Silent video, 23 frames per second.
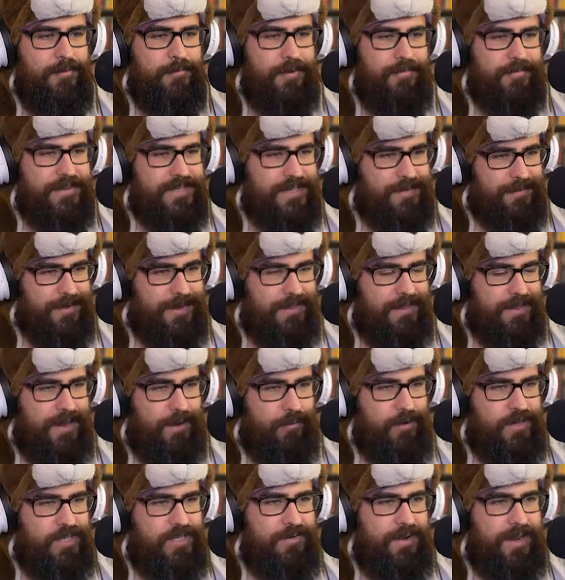You've been visiting me a
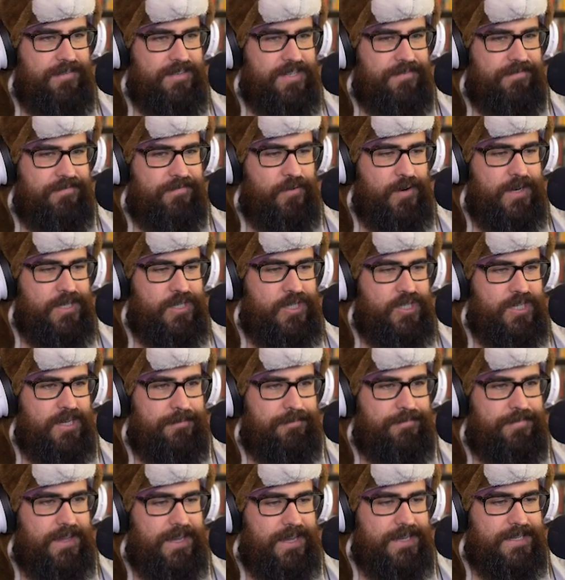lot. We should have some
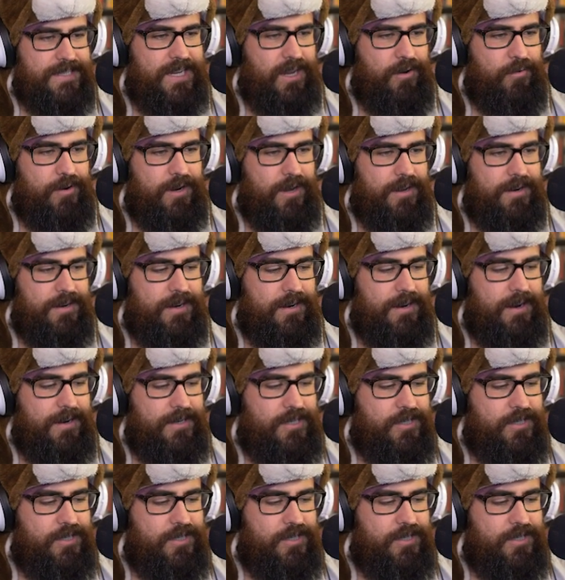friendship things going on here.